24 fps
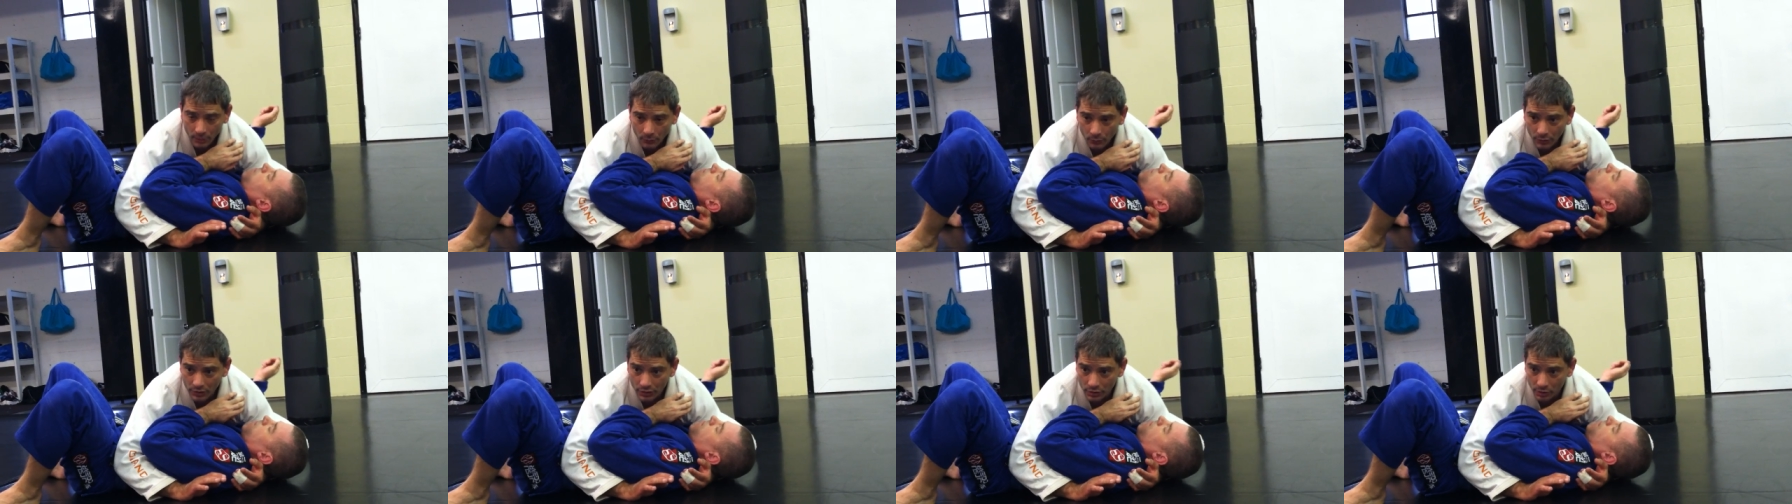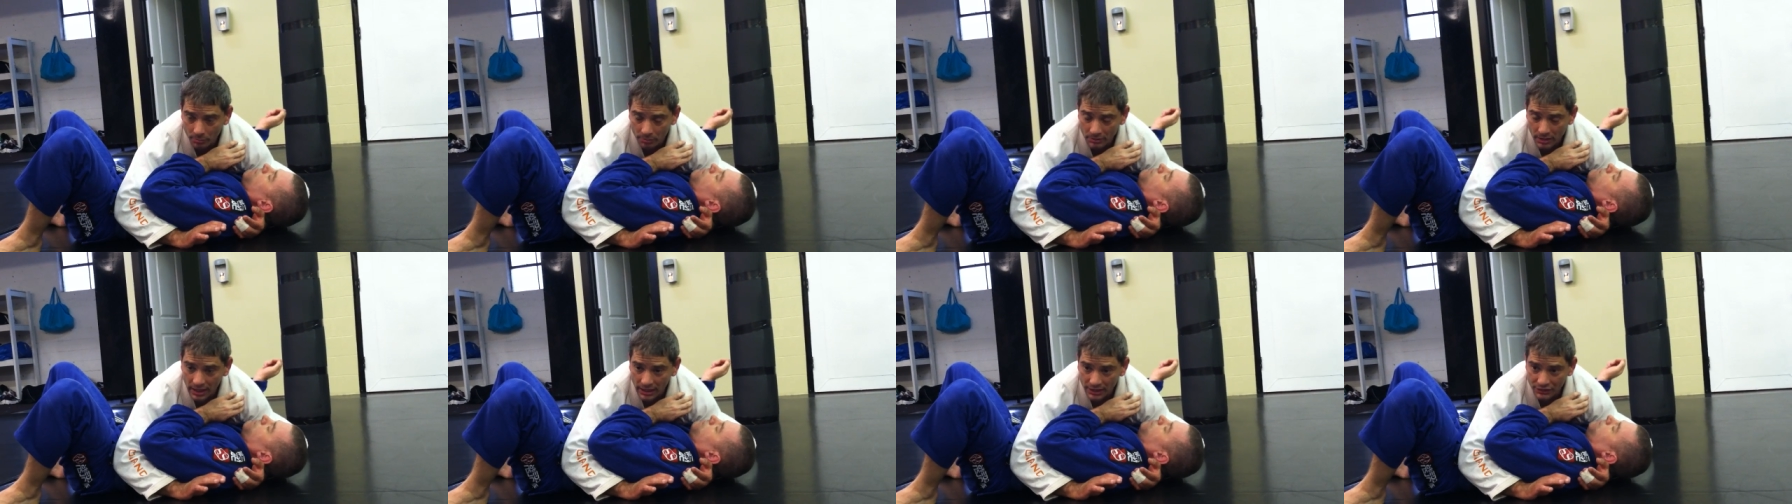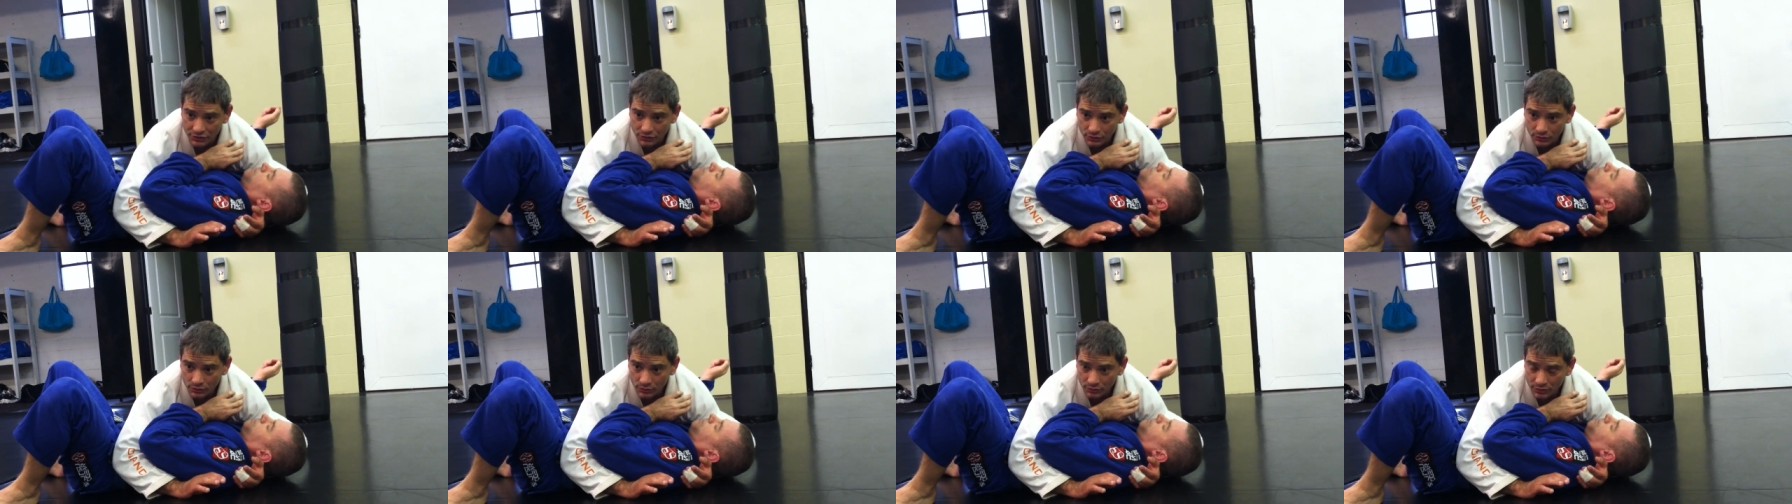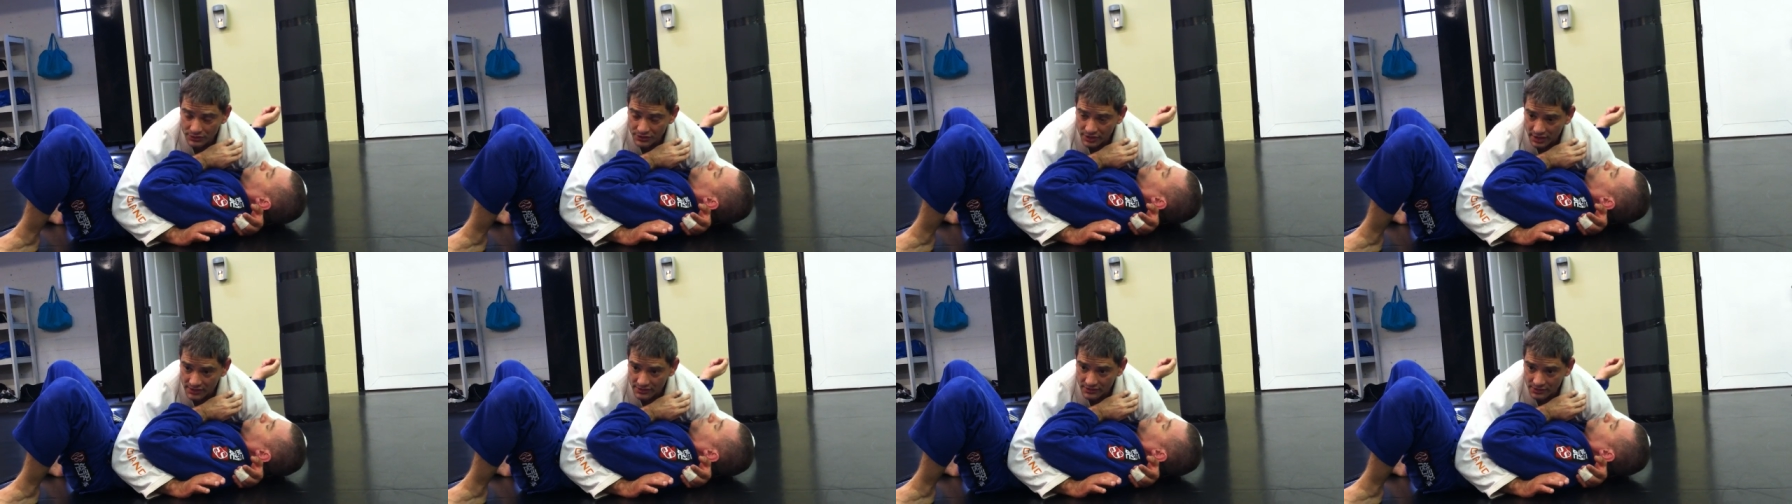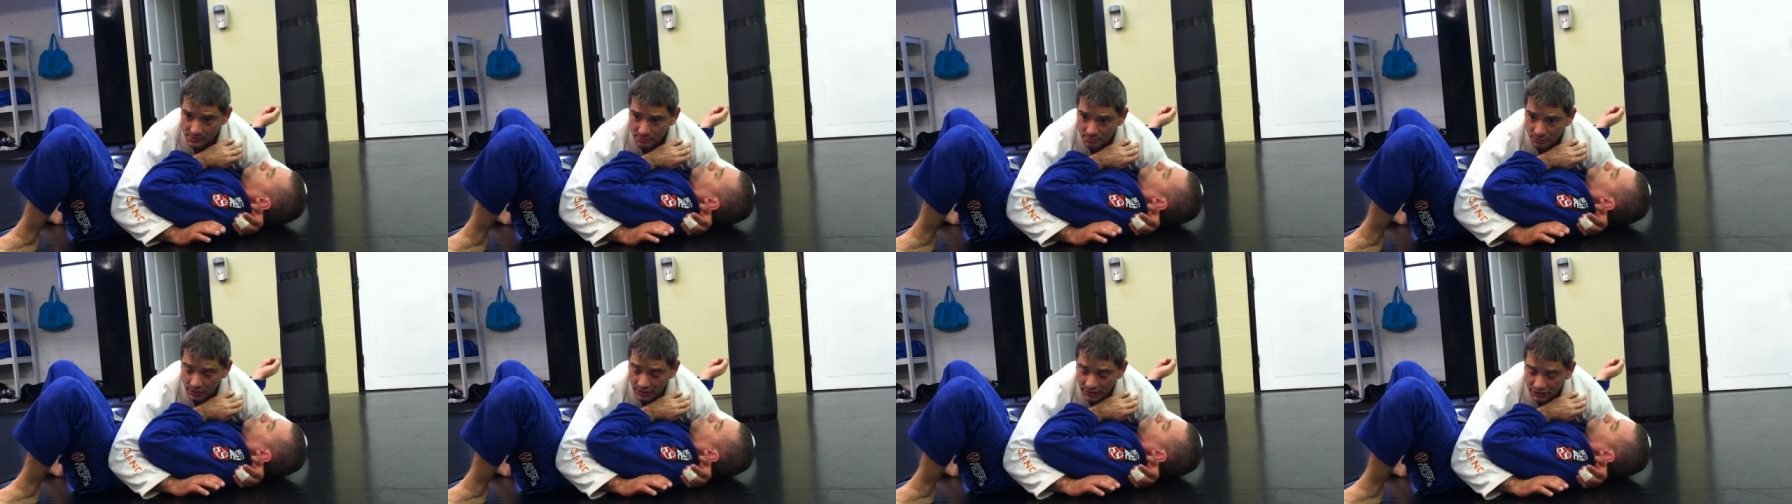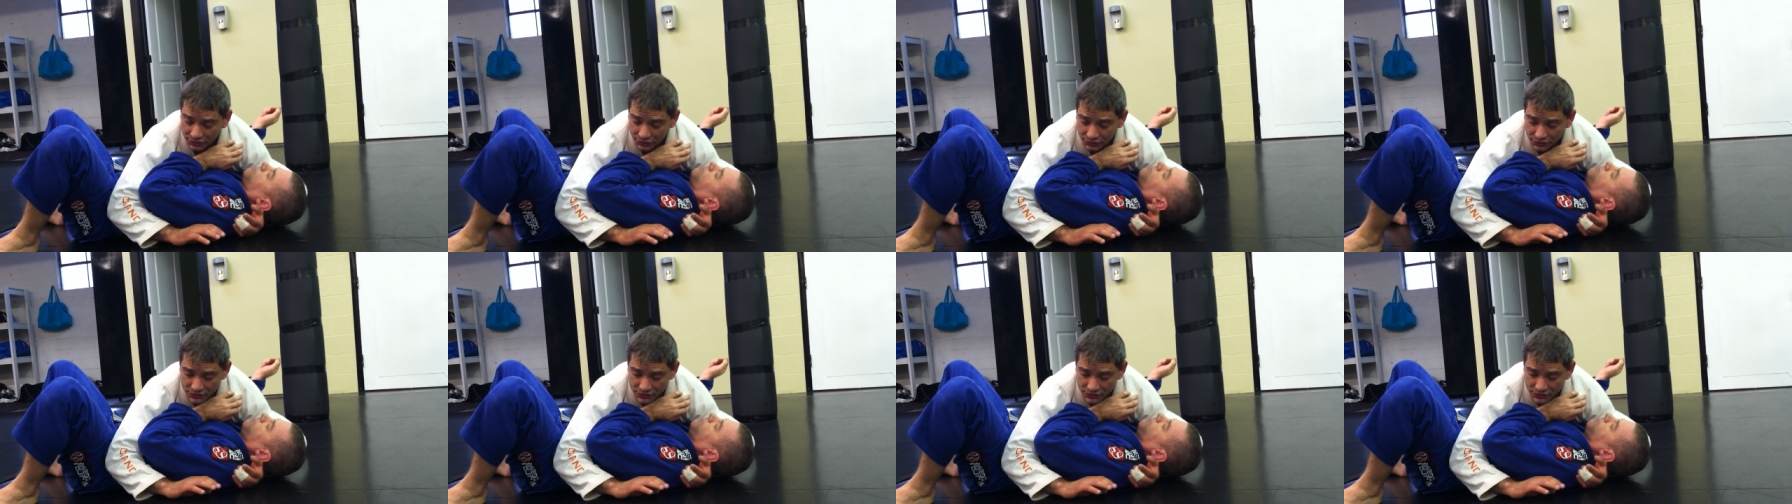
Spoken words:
we're going to apply shoulder justice pressure.